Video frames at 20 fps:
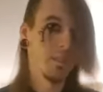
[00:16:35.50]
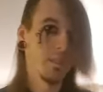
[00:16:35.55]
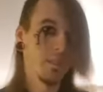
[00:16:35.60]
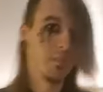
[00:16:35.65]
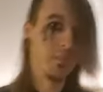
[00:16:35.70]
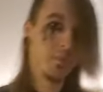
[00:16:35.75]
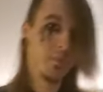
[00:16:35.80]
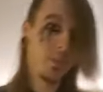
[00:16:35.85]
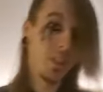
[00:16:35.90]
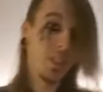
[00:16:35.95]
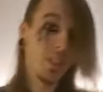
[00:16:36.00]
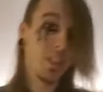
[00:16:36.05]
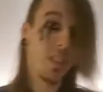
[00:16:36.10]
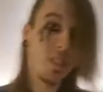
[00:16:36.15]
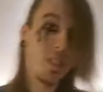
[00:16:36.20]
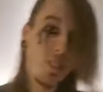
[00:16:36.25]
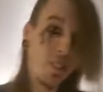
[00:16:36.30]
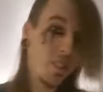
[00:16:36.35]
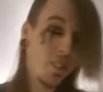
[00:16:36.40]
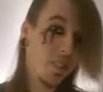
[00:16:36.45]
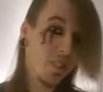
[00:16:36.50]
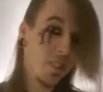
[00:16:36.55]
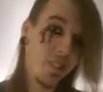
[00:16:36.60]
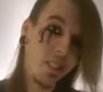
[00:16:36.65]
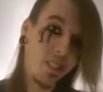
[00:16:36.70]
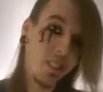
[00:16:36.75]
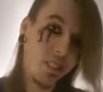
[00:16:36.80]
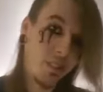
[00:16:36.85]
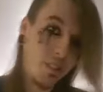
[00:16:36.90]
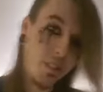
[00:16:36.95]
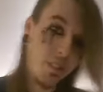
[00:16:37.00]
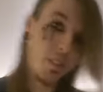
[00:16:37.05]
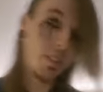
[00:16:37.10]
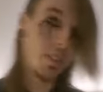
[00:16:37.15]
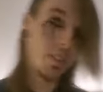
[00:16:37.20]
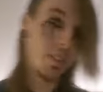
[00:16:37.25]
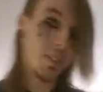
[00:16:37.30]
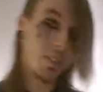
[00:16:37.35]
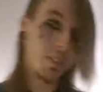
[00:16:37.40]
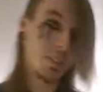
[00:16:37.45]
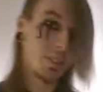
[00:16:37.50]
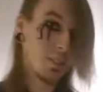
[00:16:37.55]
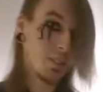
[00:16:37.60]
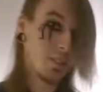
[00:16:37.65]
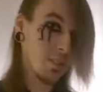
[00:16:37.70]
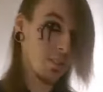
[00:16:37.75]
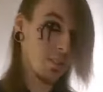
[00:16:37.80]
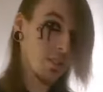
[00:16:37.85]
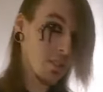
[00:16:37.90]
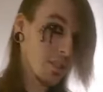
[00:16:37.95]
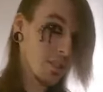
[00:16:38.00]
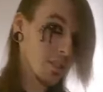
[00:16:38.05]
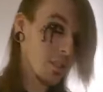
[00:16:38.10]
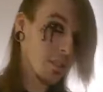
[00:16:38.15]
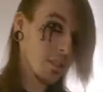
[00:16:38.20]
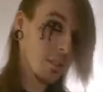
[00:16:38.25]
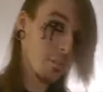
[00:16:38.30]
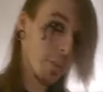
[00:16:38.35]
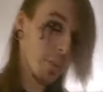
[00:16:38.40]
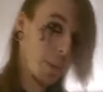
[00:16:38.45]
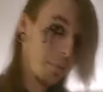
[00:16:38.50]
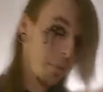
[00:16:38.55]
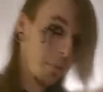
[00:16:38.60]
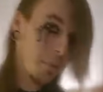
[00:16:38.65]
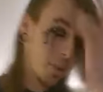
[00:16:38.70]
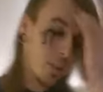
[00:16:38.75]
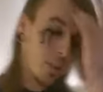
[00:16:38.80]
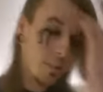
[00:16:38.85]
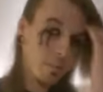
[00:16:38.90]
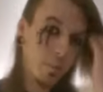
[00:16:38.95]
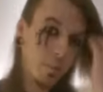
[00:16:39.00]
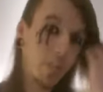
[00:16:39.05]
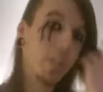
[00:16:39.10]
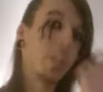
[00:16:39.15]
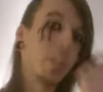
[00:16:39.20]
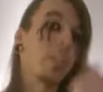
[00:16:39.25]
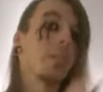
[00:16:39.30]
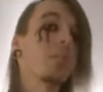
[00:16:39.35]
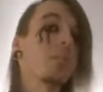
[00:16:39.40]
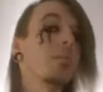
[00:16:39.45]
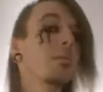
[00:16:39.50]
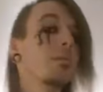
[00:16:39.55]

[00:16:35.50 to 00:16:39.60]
Free country still. Just because it's on a paper doesn't mean it